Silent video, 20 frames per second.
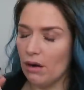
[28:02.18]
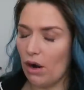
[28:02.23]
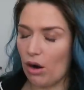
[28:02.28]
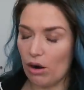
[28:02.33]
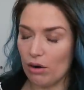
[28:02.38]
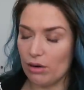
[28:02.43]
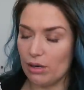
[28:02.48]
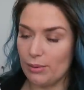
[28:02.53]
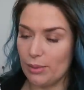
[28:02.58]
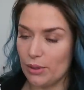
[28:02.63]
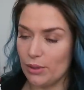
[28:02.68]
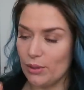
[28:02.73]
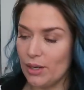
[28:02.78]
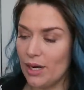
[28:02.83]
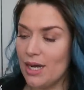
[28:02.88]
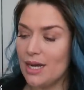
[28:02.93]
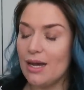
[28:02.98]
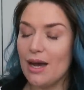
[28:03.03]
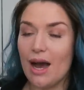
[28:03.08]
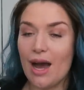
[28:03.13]
Horrible.
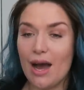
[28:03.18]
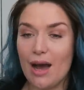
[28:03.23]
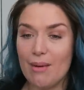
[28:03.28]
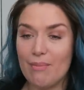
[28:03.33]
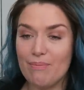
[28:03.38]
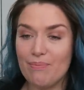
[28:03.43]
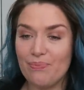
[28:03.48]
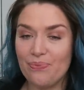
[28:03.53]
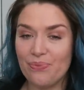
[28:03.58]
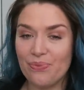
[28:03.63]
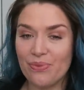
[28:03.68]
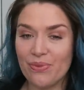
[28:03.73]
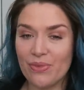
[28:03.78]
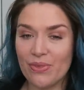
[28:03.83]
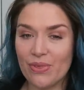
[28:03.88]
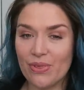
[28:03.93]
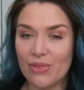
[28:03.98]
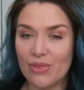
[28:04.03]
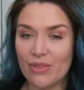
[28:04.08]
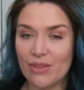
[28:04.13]
Um,
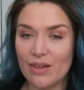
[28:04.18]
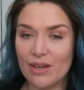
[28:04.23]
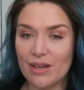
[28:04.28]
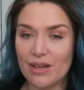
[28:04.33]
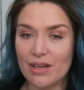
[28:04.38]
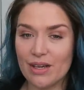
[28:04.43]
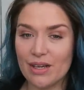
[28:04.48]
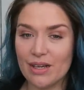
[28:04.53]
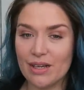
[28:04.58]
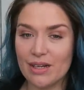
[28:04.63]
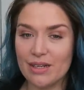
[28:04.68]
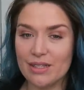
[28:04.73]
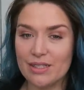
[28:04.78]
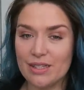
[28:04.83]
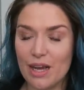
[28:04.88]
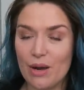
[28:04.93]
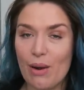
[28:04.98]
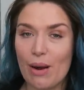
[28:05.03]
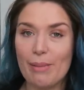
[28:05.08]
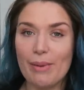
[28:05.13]

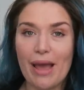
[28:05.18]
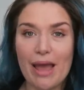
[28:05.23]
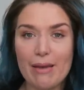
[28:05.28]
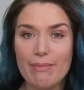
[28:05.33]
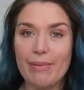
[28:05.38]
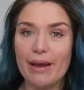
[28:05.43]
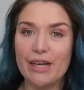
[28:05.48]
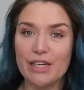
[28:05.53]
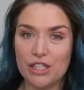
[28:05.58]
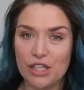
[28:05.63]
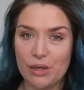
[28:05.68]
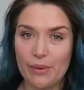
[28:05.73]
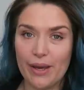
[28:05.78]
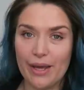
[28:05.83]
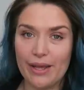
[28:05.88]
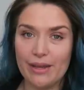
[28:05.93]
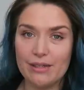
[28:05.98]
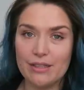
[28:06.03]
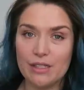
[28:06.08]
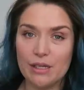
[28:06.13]
so I'm getting back to
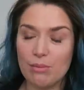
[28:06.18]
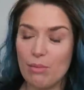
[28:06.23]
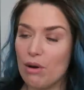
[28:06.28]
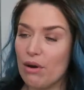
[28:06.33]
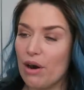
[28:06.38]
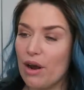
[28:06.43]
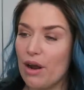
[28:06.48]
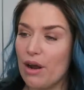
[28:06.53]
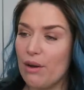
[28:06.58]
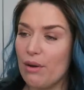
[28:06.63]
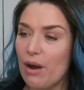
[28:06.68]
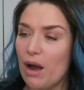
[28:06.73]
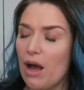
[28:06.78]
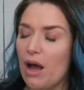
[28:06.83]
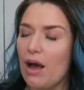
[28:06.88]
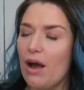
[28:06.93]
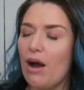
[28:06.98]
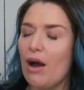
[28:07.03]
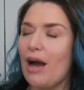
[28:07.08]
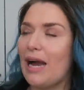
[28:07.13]
it. Tomorrow,
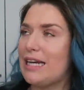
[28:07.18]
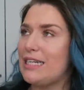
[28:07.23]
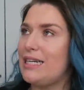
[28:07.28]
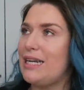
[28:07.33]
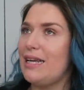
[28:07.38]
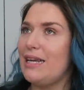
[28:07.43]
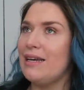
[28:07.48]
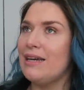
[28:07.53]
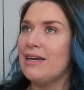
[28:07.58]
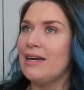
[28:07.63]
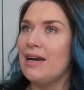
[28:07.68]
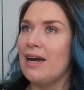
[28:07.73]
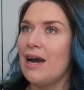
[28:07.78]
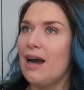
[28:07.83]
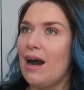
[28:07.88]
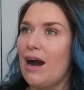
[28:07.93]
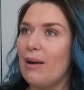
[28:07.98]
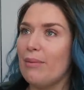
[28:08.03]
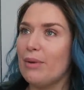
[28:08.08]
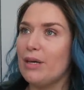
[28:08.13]
uh, actually,
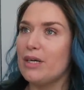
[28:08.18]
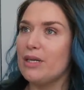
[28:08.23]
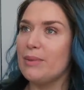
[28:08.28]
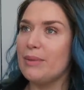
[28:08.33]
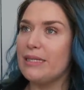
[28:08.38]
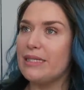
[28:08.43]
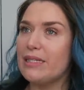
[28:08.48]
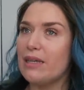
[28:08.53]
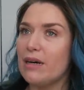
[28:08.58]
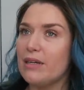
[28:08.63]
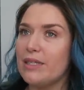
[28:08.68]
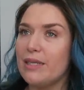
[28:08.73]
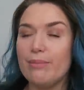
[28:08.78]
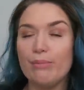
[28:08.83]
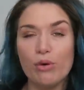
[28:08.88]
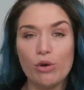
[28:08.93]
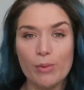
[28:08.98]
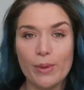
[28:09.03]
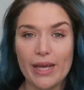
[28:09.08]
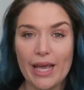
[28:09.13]
I'm going to be starting
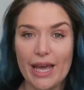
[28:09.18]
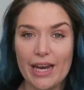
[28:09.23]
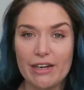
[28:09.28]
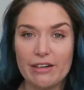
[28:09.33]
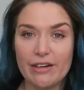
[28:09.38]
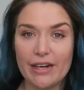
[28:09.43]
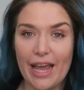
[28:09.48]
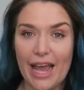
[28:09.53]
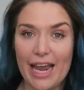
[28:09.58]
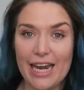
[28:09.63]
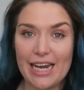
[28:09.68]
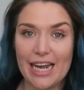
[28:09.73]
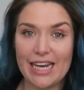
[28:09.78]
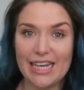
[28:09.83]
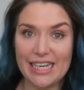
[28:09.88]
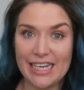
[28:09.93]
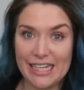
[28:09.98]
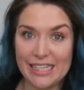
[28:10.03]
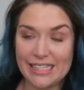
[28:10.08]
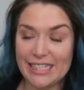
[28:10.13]
Paul McKenna again.
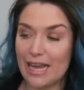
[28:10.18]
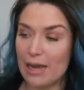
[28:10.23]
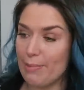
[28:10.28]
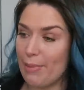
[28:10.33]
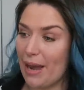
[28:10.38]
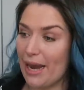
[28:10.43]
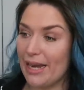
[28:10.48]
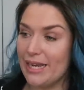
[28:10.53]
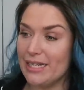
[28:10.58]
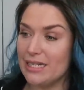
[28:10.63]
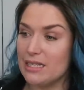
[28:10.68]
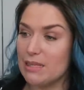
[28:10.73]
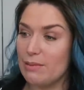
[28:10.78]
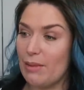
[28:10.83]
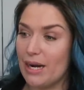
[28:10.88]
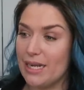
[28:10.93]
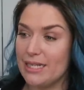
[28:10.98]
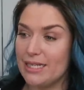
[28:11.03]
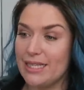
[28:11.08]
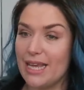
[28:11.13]
I need to get back into the
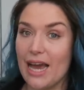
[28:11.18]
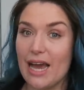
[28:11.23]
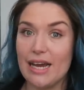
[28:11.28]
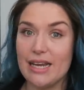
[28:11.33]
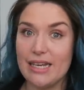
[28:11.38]
mindset.